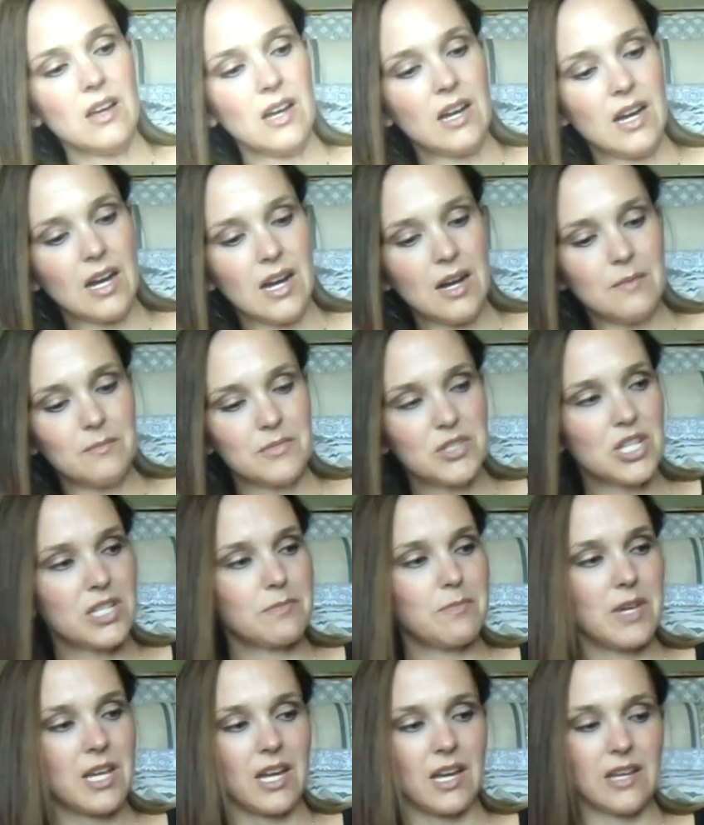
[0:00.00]
Um,
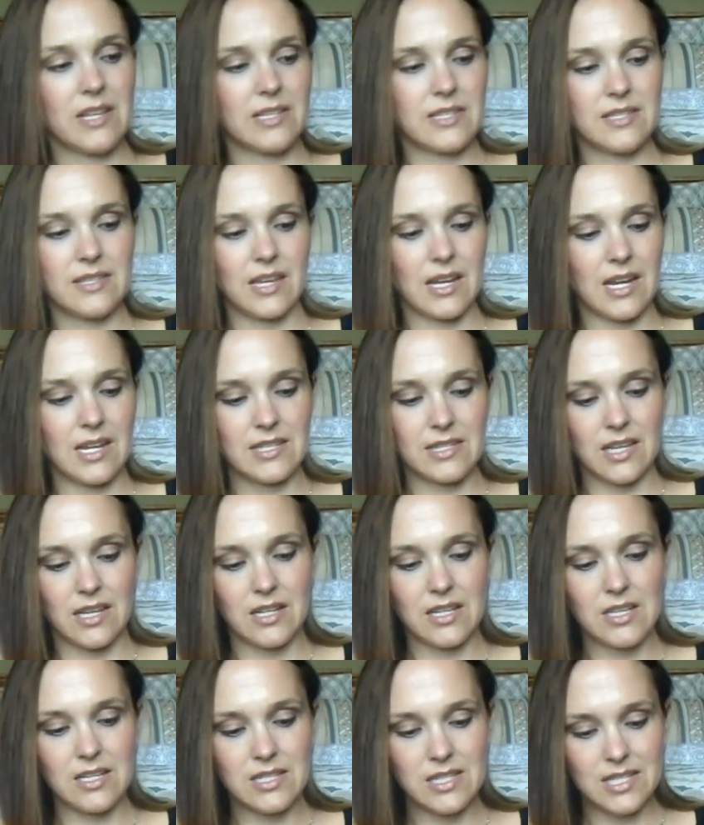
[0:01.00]
just because, like I
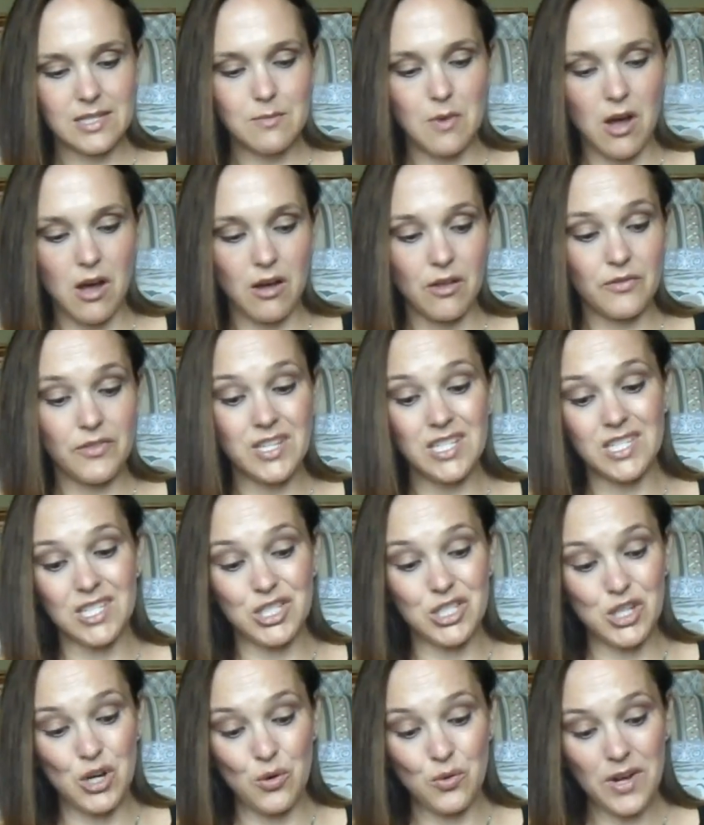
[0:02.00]
said, he's small. These
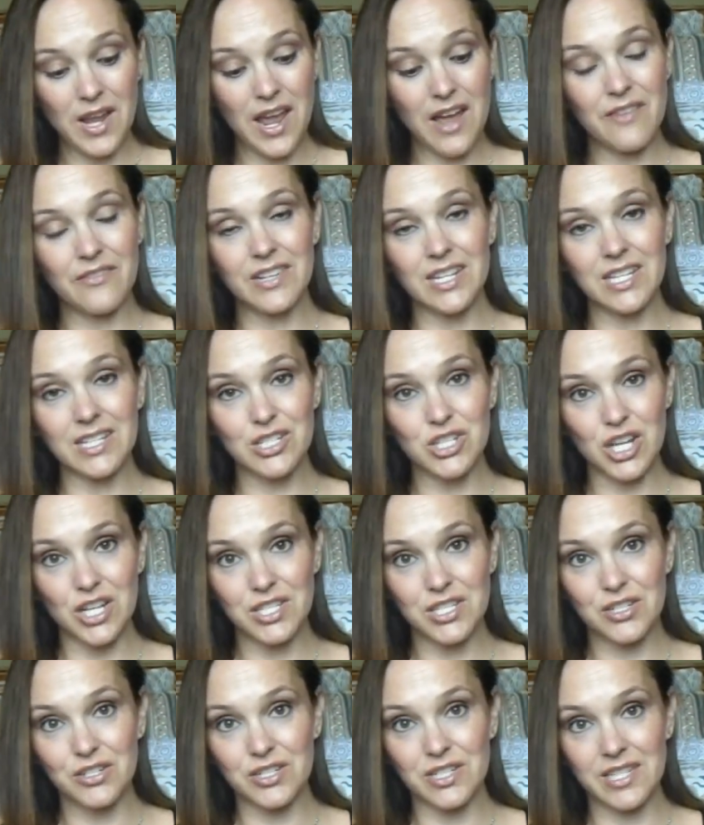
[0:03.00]
don't have any
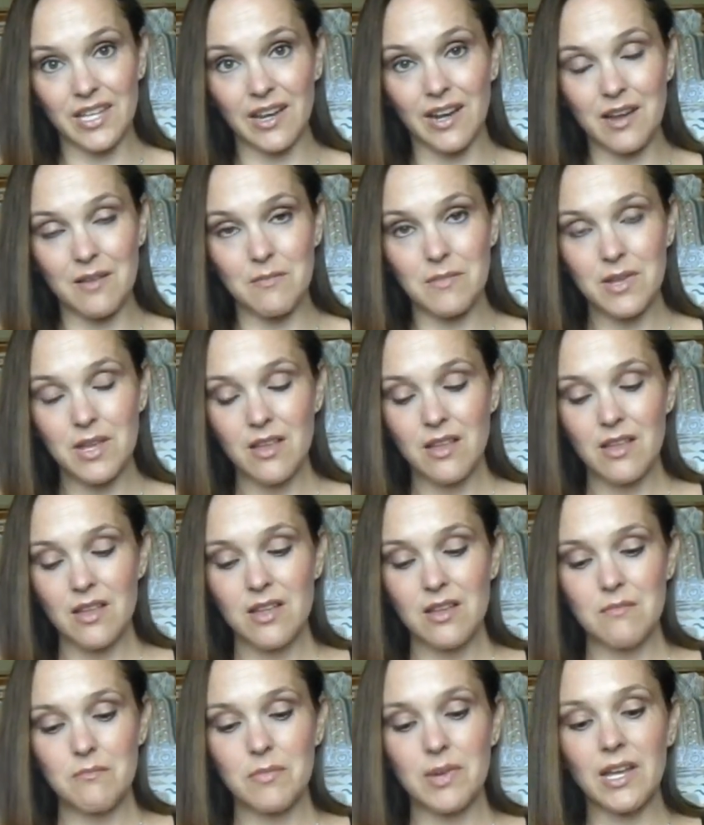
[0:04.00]
adjusters in them
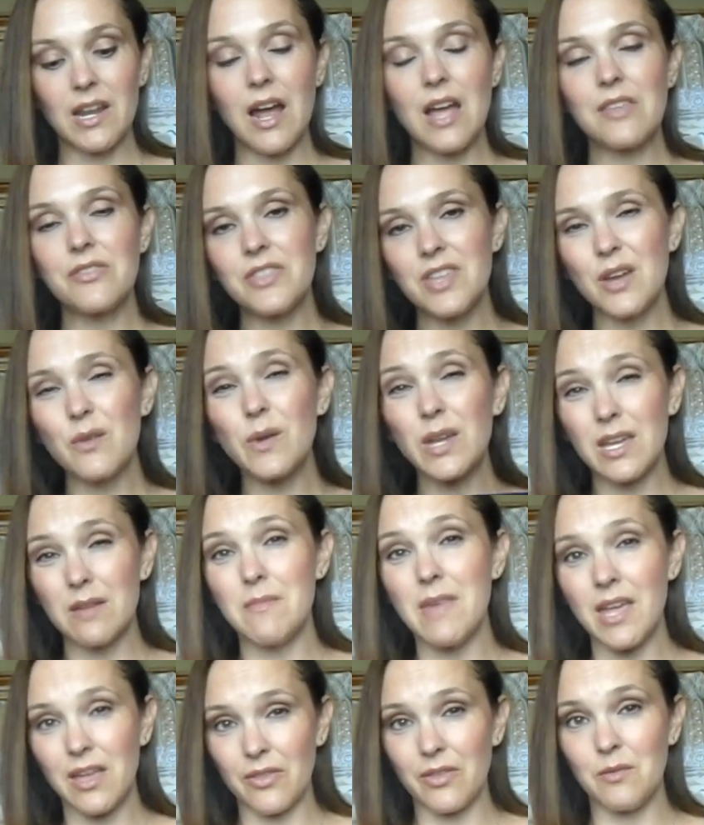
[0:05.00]
but I think we can
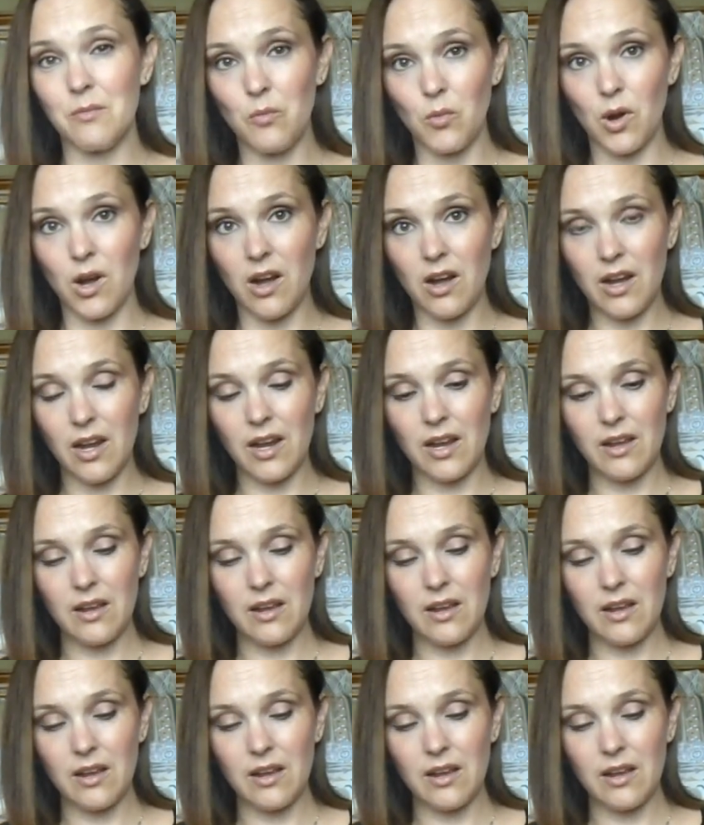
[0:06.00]
make them work.